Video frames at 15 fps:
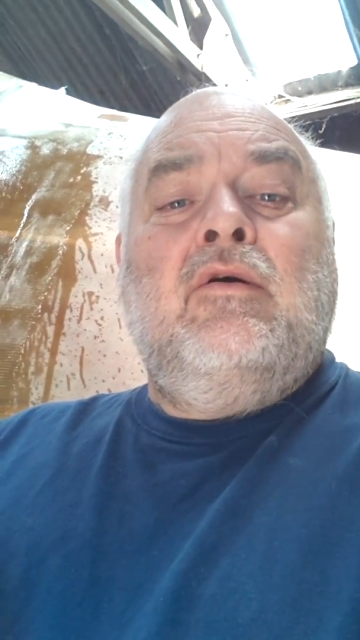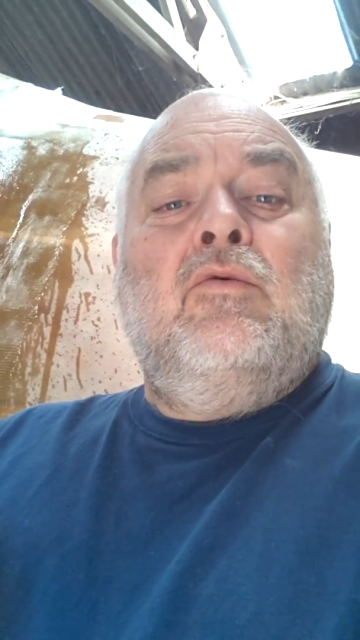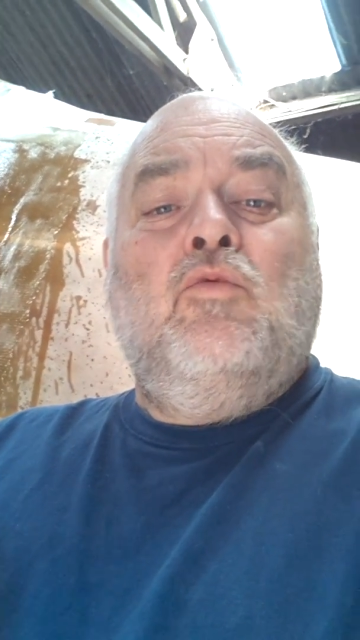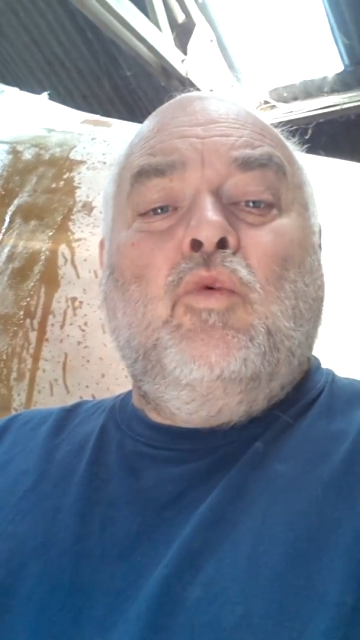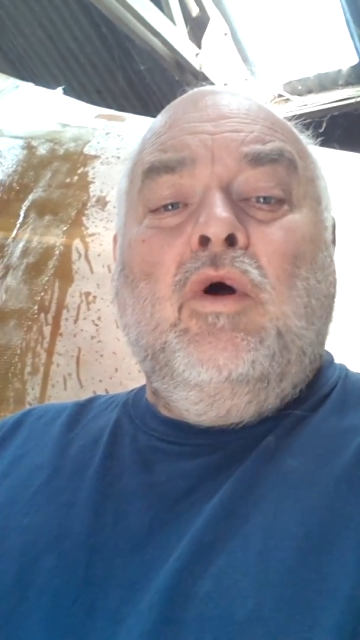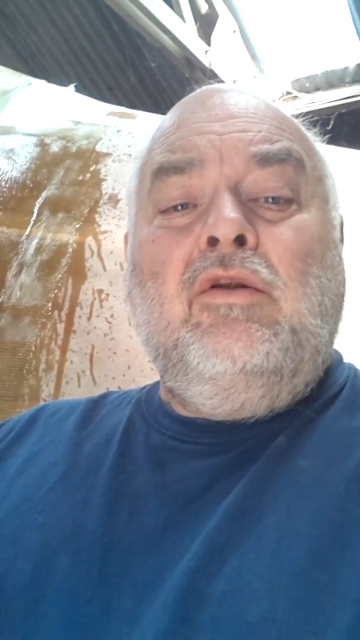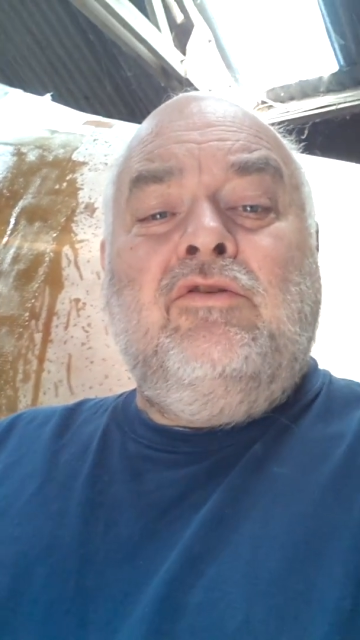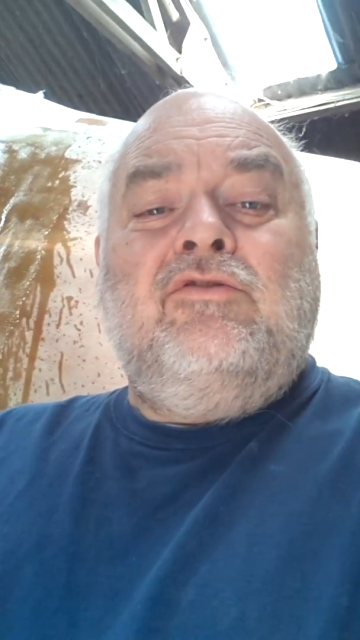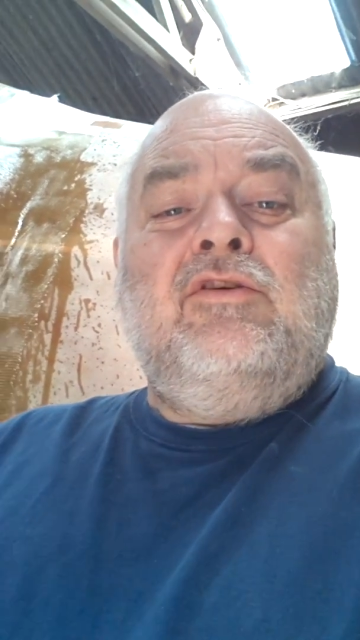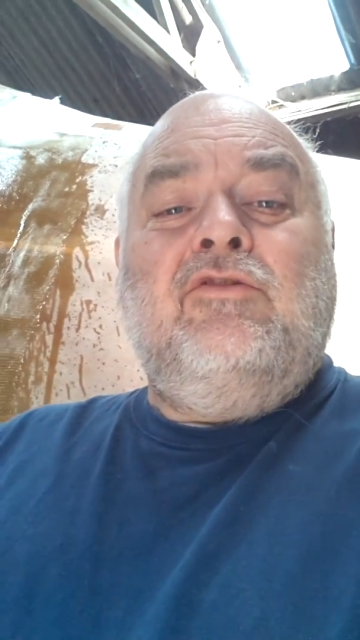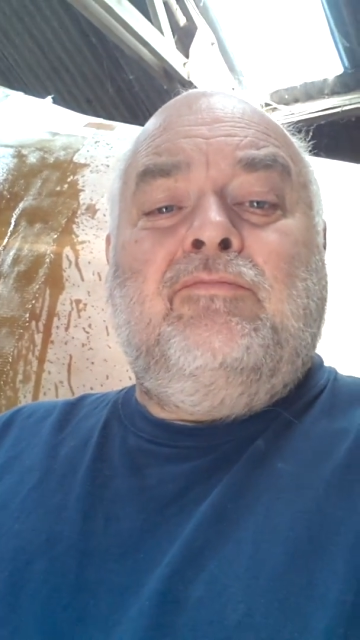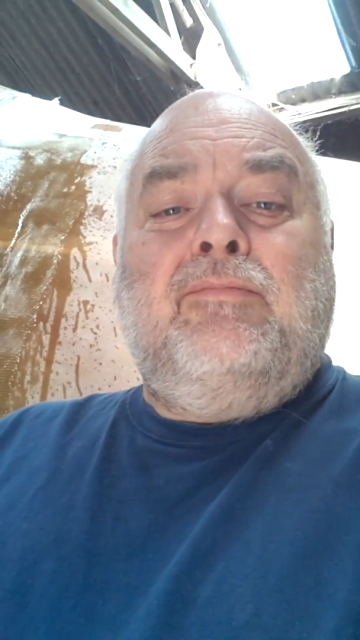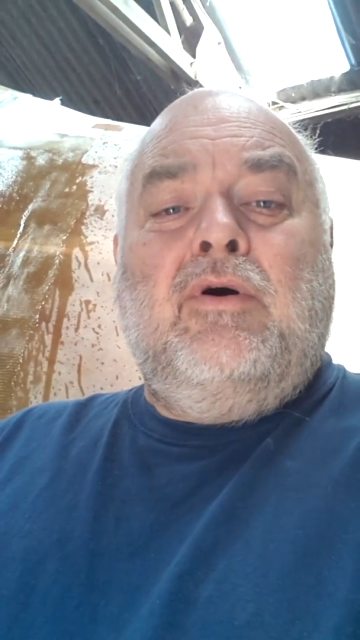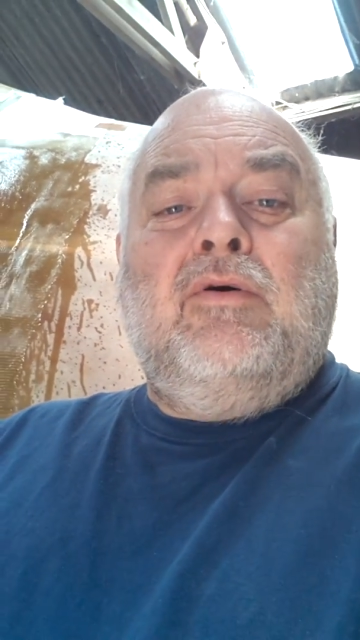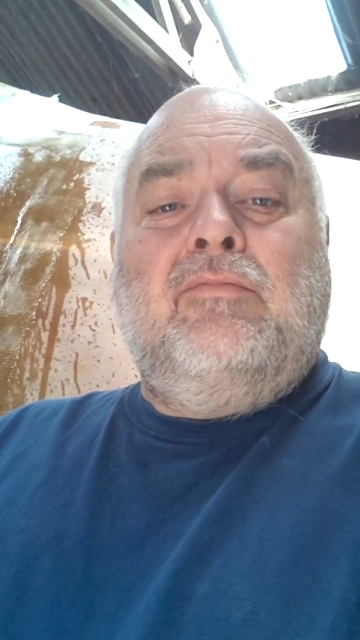Once
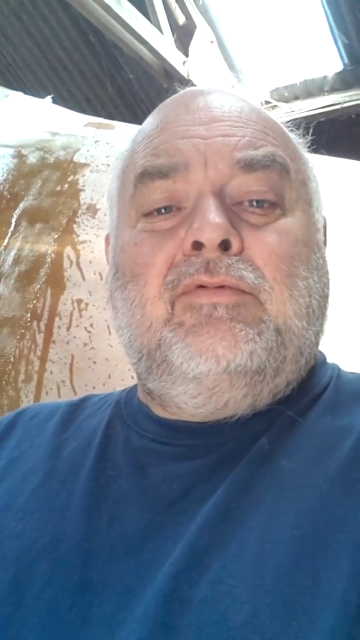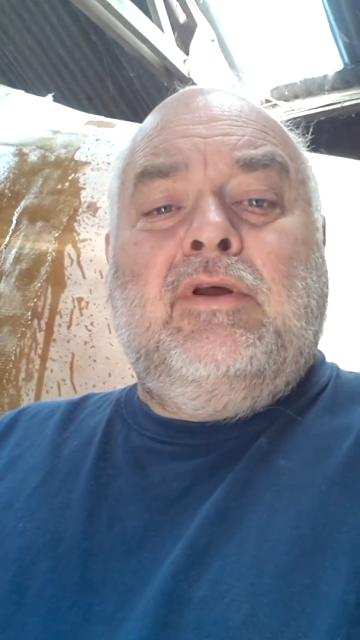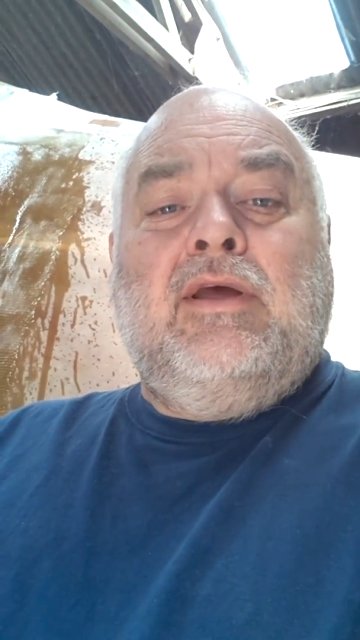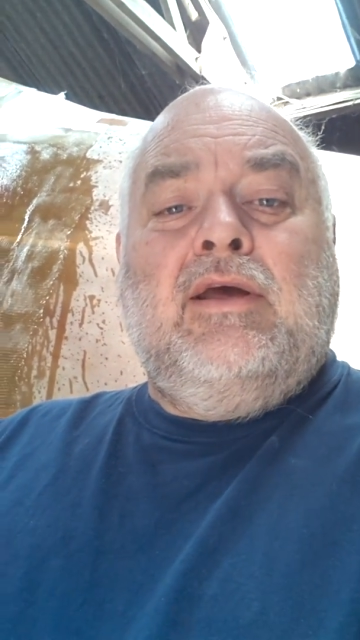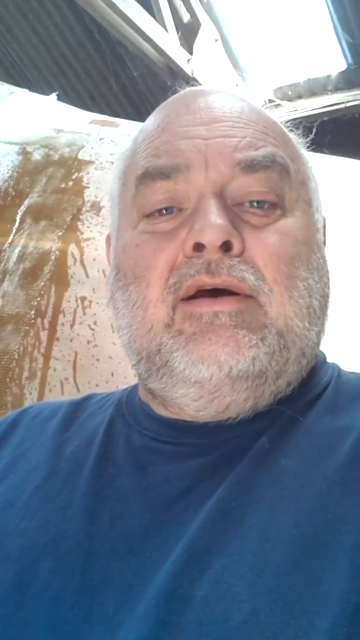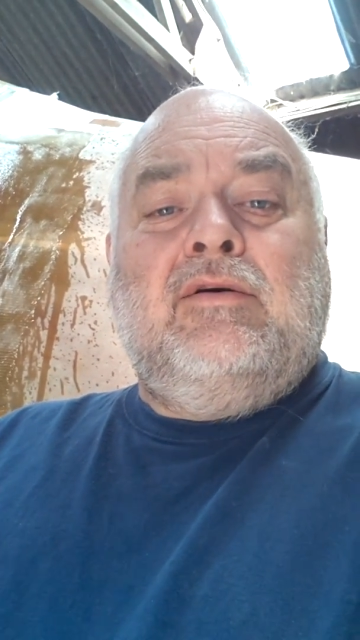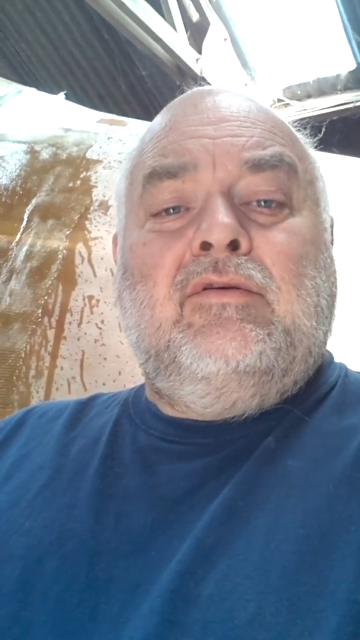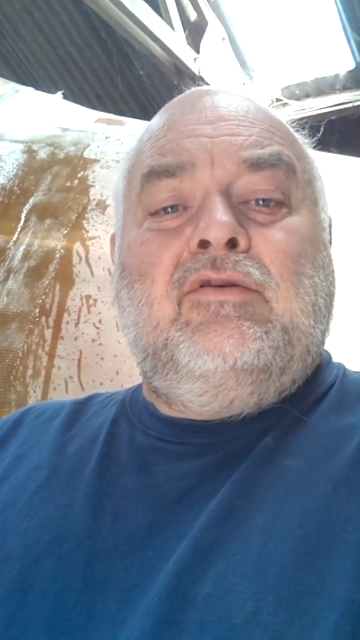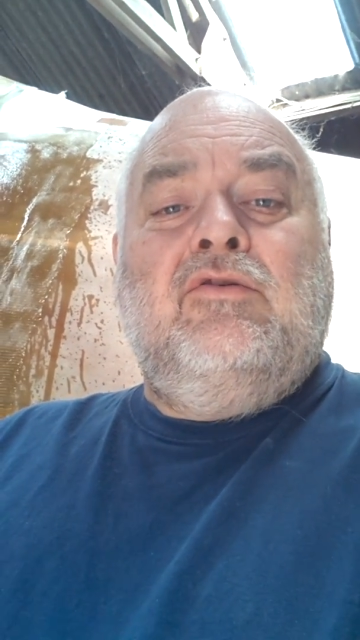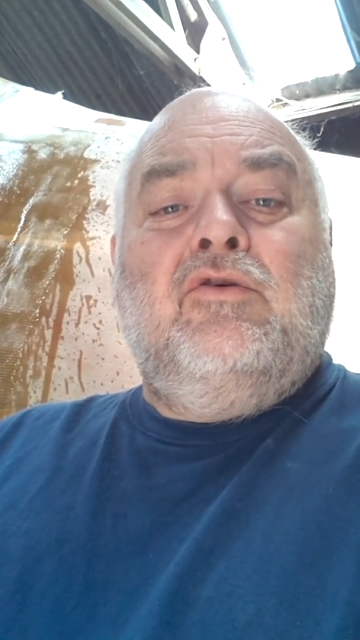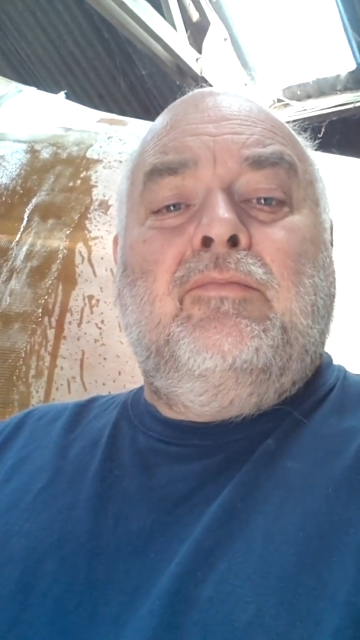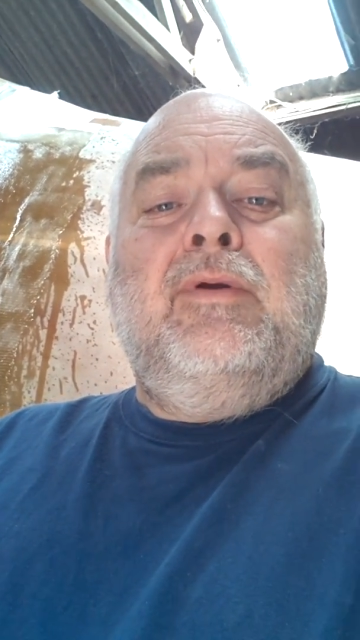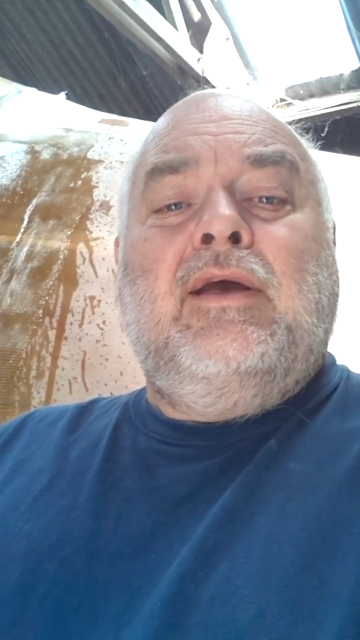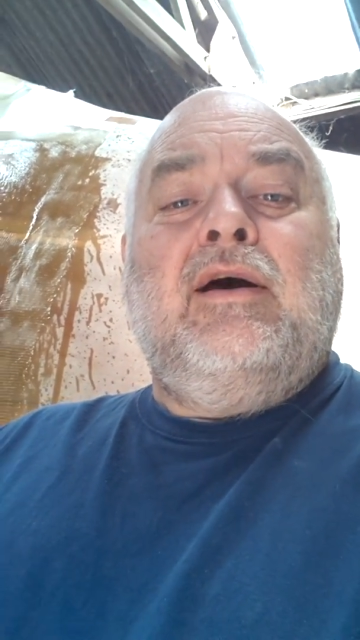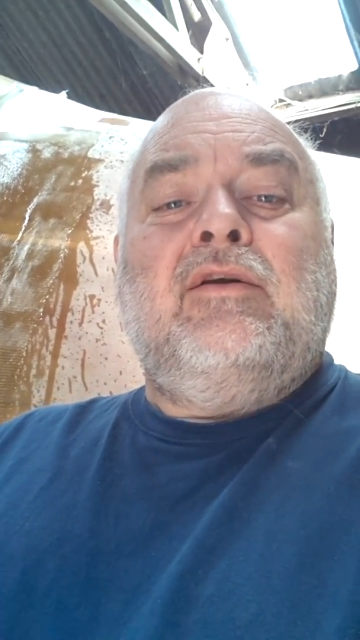it's popped out,
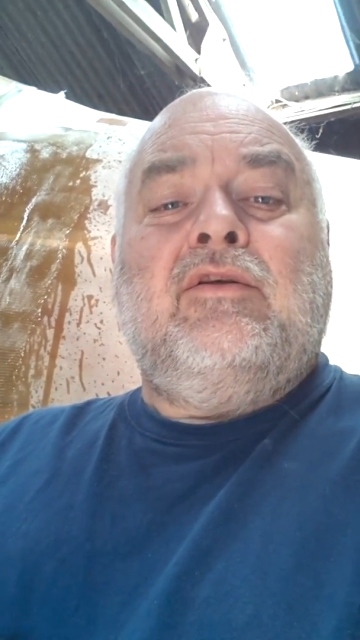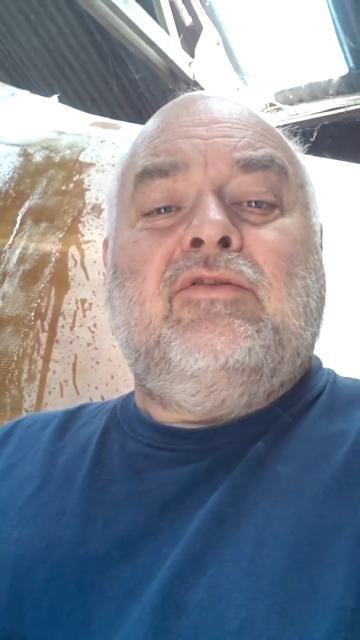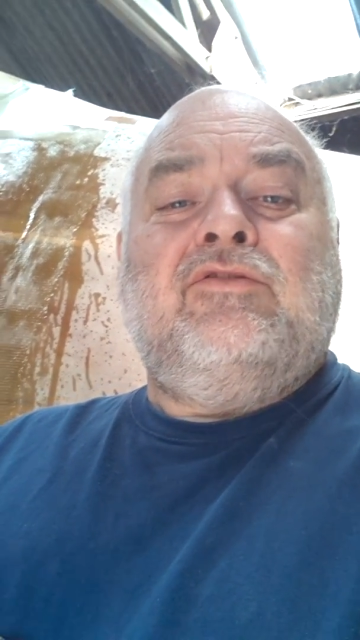you'll be able to